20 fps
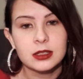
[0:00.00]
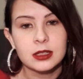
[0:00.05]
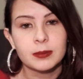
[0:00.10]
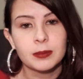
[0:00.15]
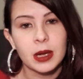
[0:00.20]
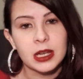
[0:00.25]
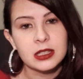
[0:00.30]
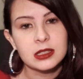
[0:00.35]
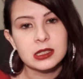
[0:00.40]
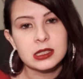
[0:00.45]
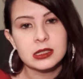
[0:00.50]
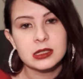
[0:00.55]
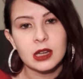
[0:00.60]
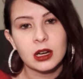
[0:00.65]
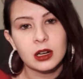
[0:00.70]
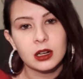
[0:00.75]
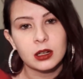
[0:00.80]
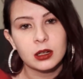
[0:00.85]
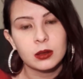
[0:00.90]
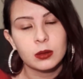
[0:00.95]
It might
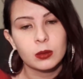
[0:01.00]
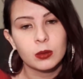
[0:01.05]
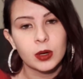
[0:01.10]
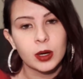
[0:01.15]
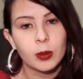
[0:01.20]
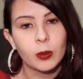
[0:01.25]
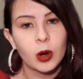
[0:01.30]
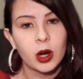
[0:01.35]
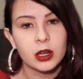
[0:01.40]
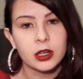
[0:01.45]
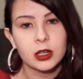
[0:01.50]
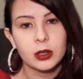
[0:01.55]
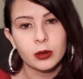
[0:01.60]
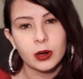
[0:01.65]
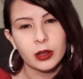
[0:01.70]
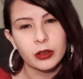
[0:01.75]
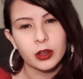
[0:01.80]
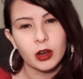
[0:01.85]
suck when I'm walking around